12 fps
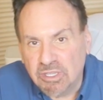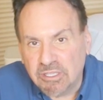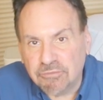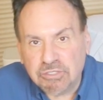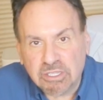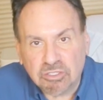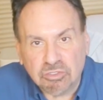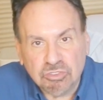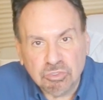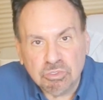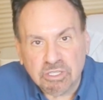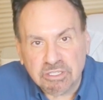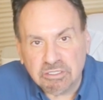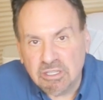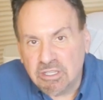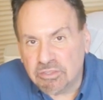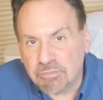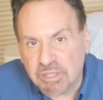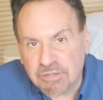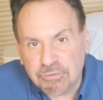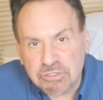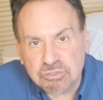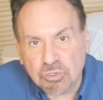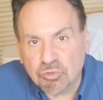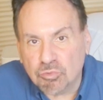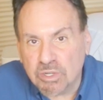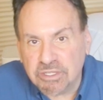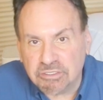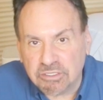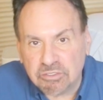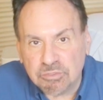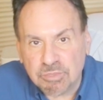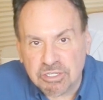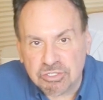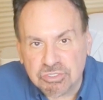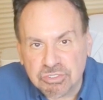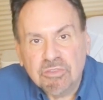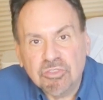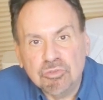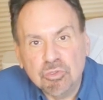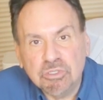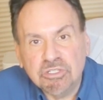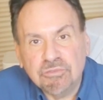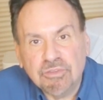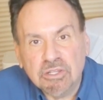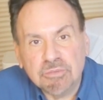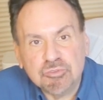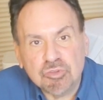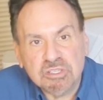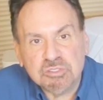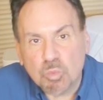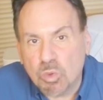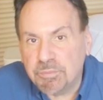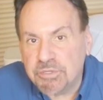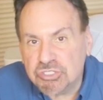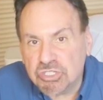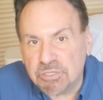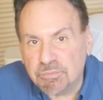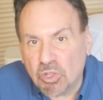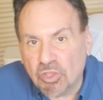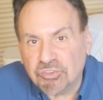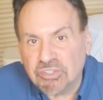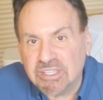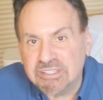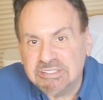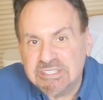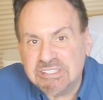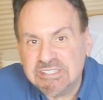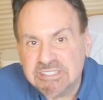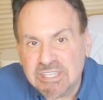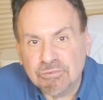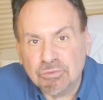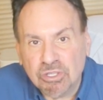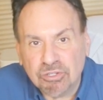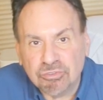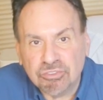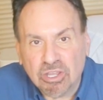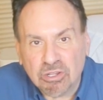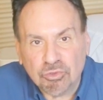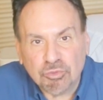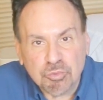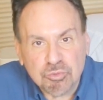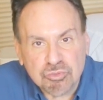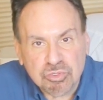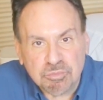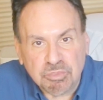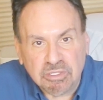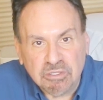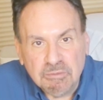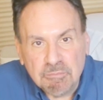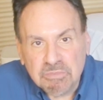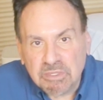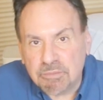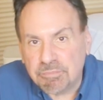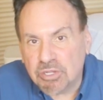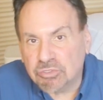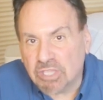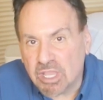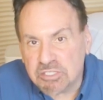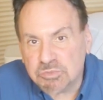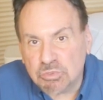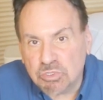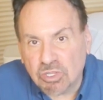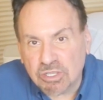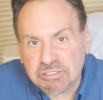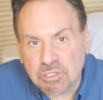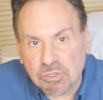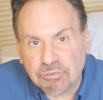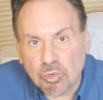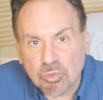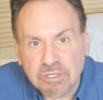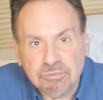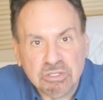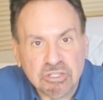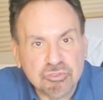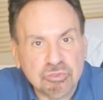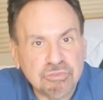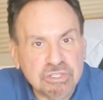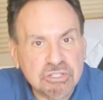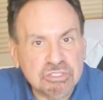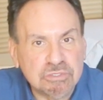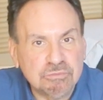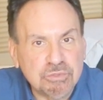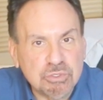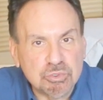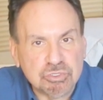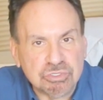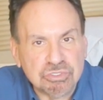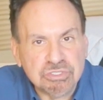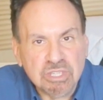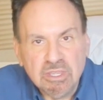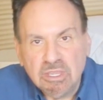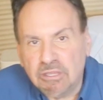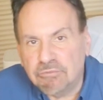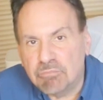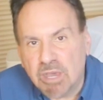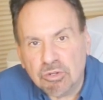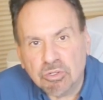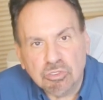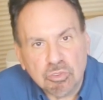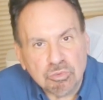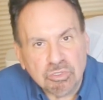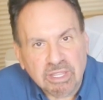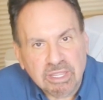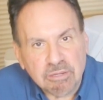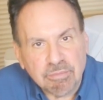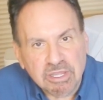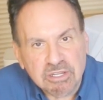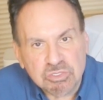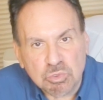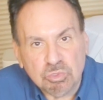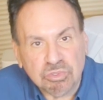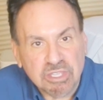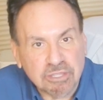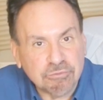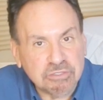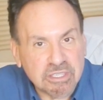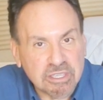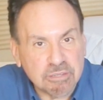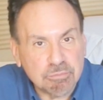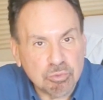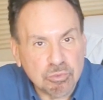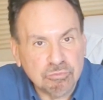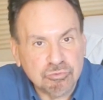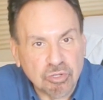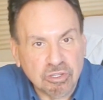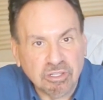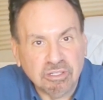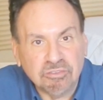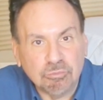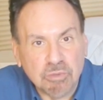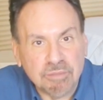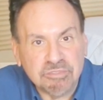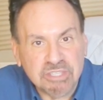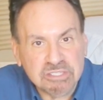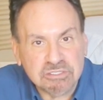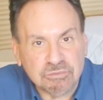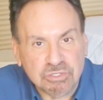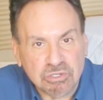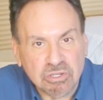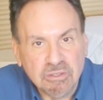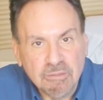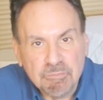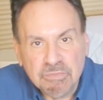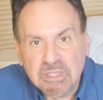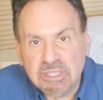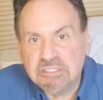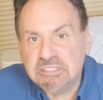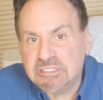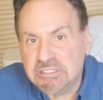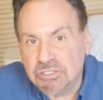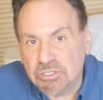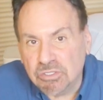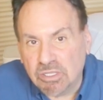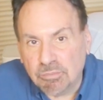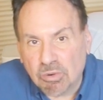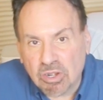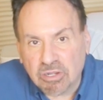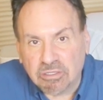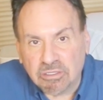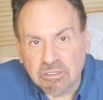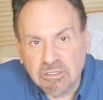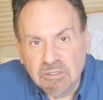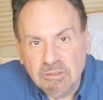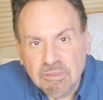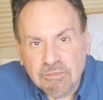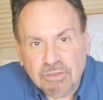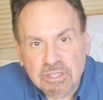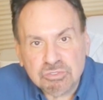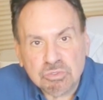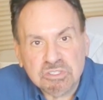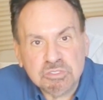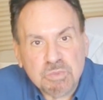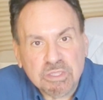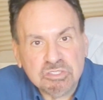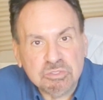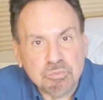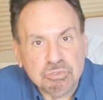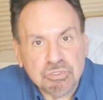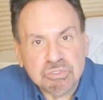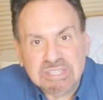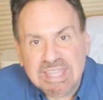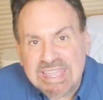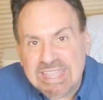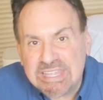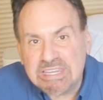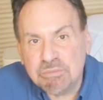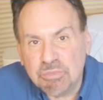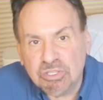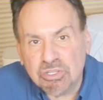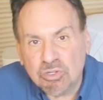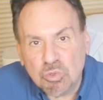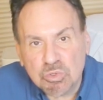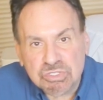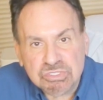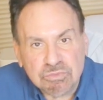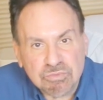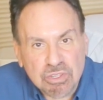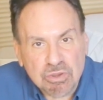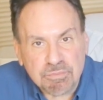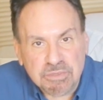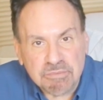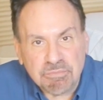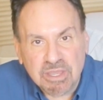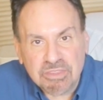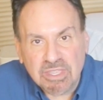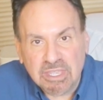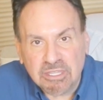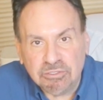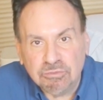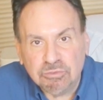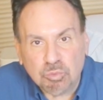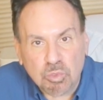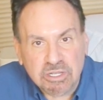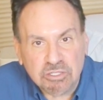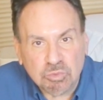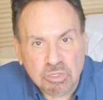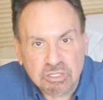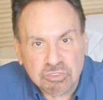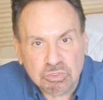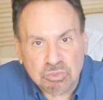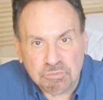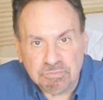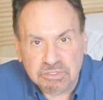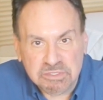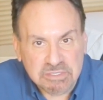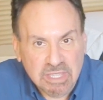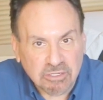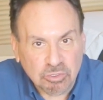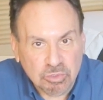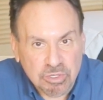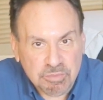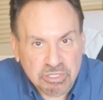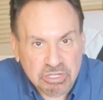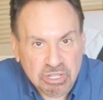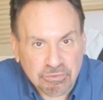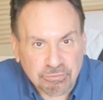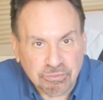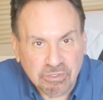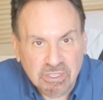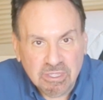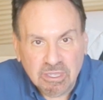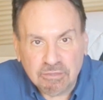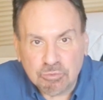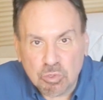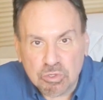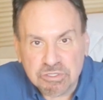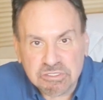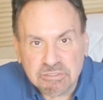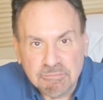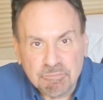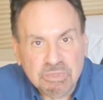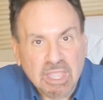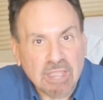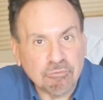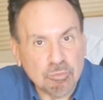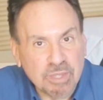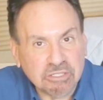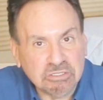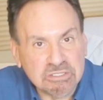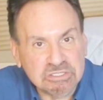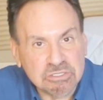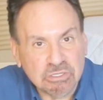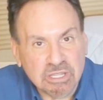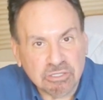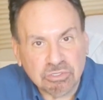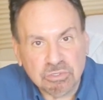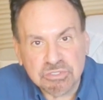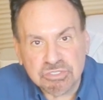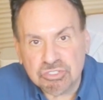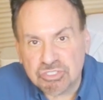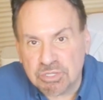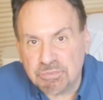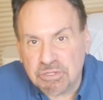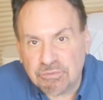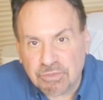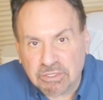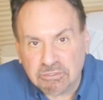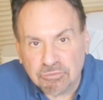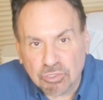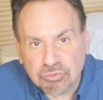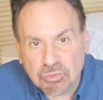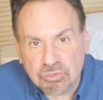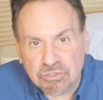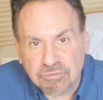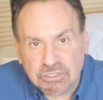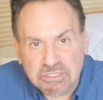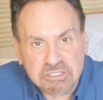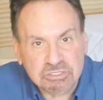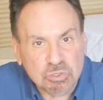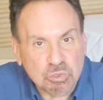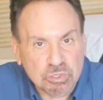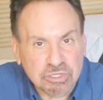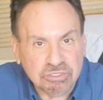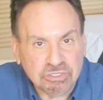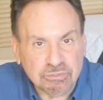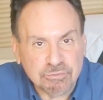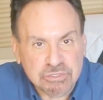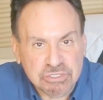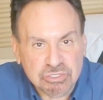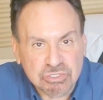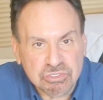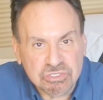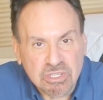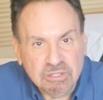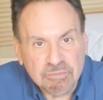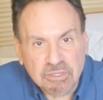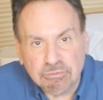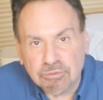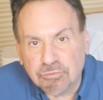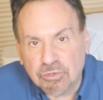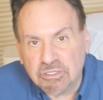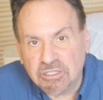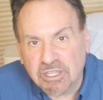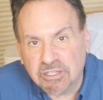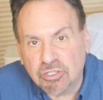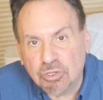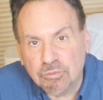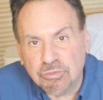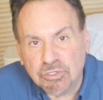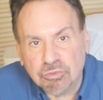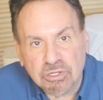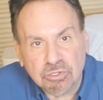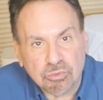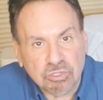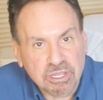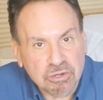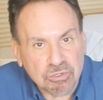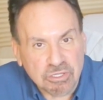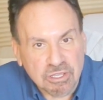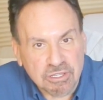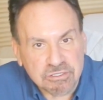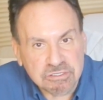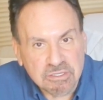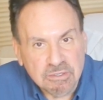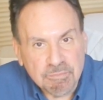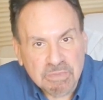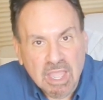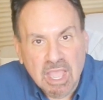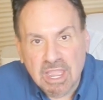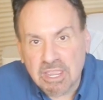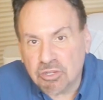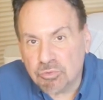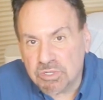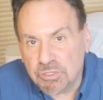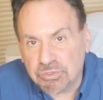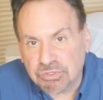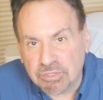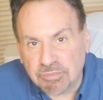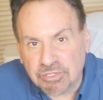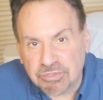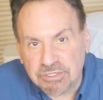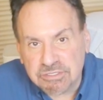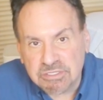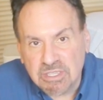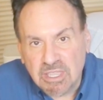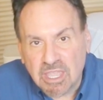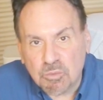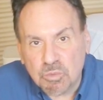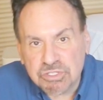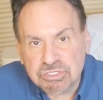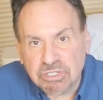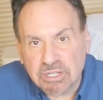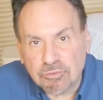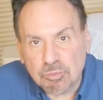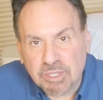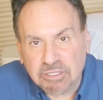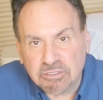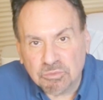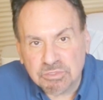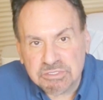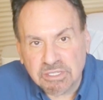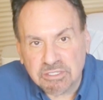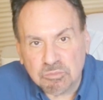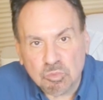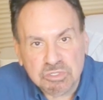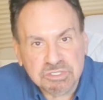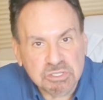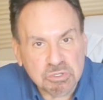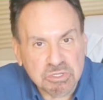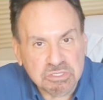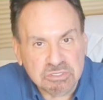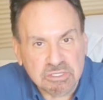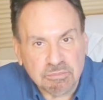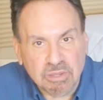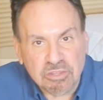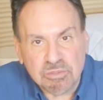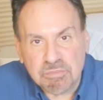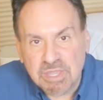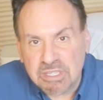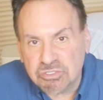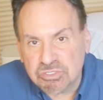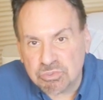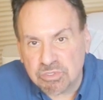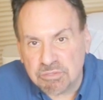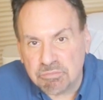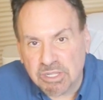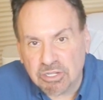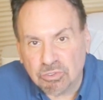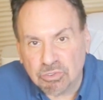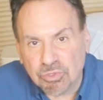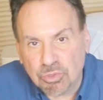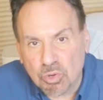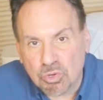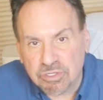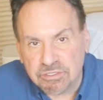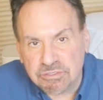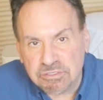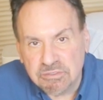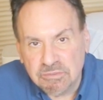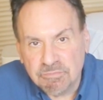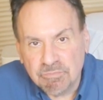If taken too late, the benefits are greatly diminished. The newly developed drugs won't be cheap, costing at least several hundred dollars per treatment. Compared to hospital costs, however, or even intravenous infusions of monoclonal antibodies or the FDA approved drug remdesivir, it's still a bargain. Pfizer expects to produce 80 million courses of therapy by the end of 2022. Is that going to be enough? Of course, ivermectin is still out there as a cheap and effective alternative, at least according to the physicians of the frontline COVID Critical Care Alliance. I agree with them on this and wish that ivermectin was taken more seriously by the mainstream medical authorities.